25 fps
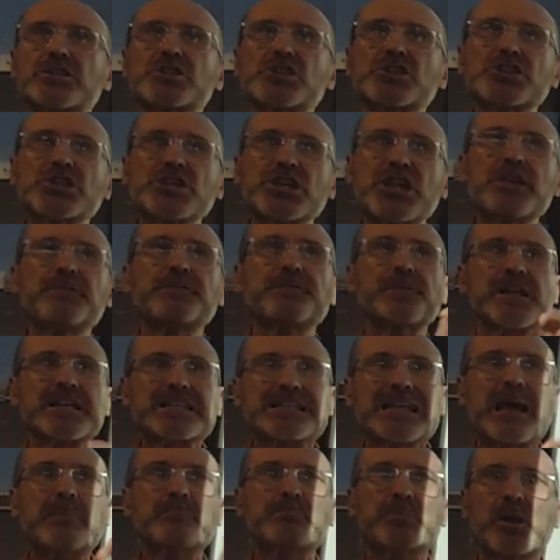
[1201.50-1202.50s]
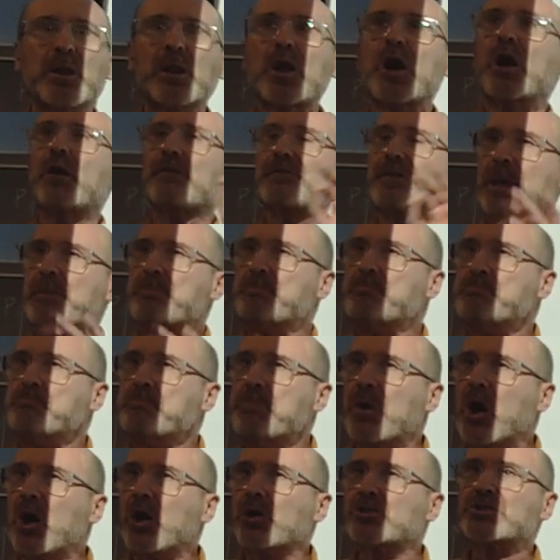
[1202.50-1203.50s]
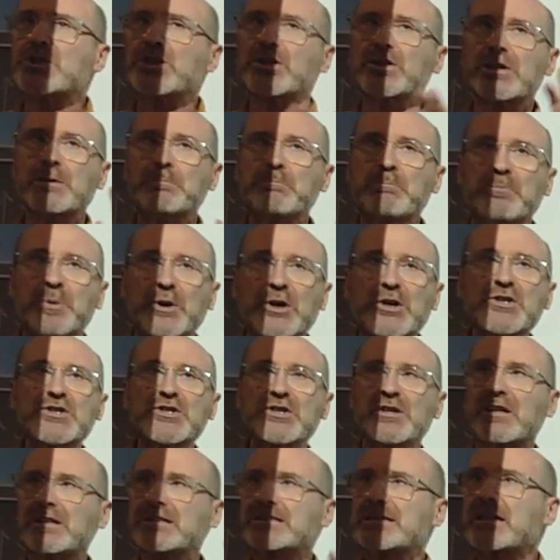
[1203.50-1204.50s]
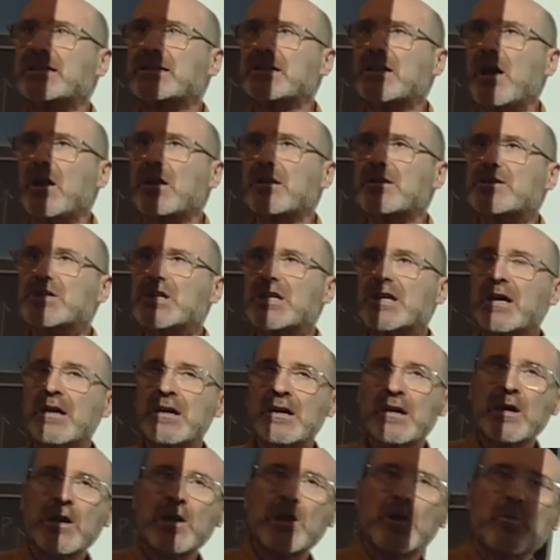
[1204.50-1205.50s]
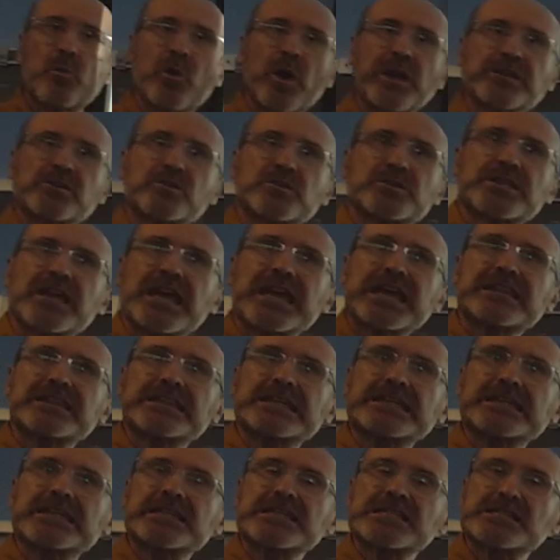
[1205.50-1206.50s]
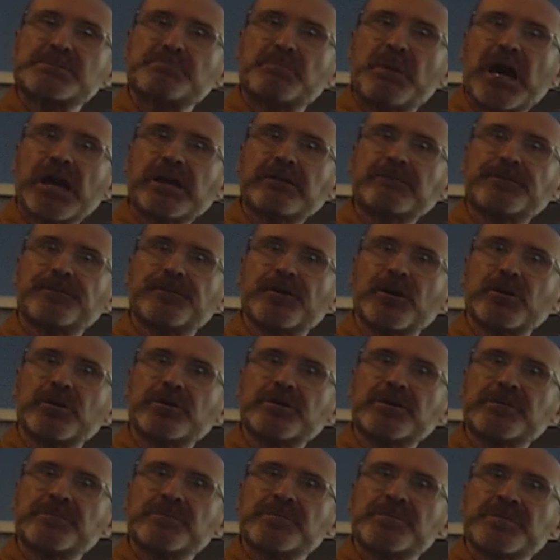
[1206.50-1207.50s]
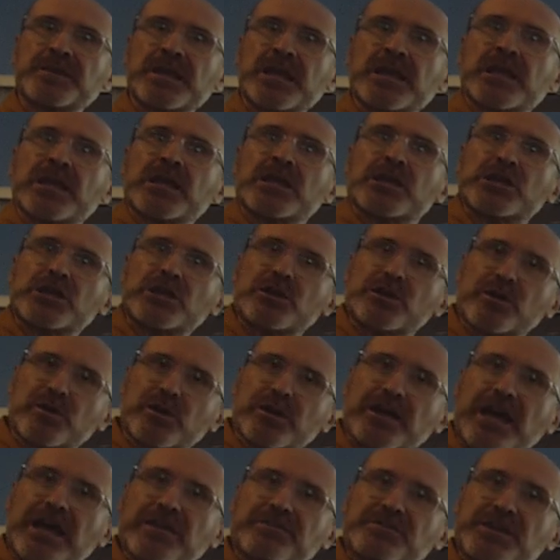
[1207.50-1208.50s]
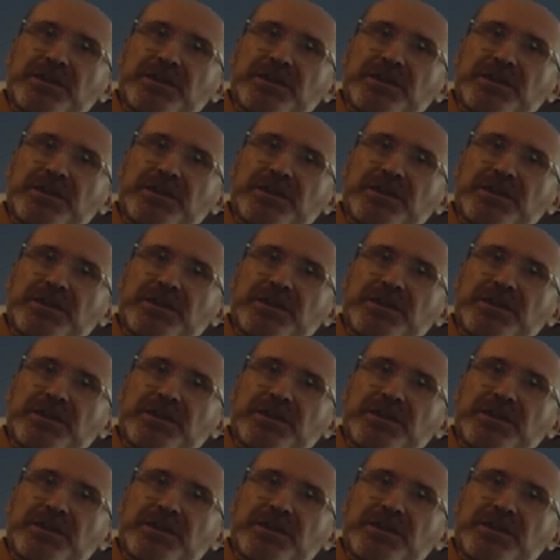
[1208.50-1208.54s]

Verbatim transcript: chief example of a modern personal technology, when you take the smartphone, you look at